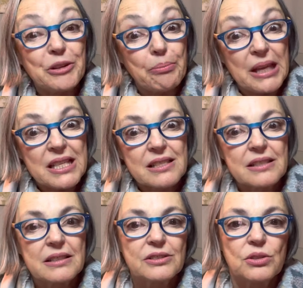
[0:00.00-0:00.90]
the
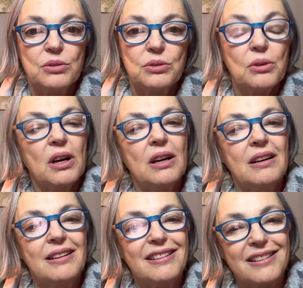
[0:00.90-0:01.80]
mess to
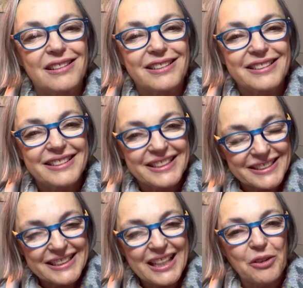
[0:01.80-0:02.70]
ah, this
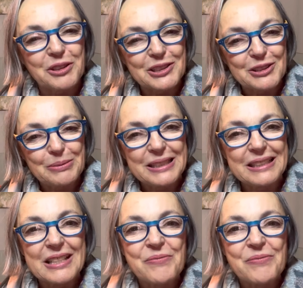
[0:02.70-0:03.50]
is how it should be.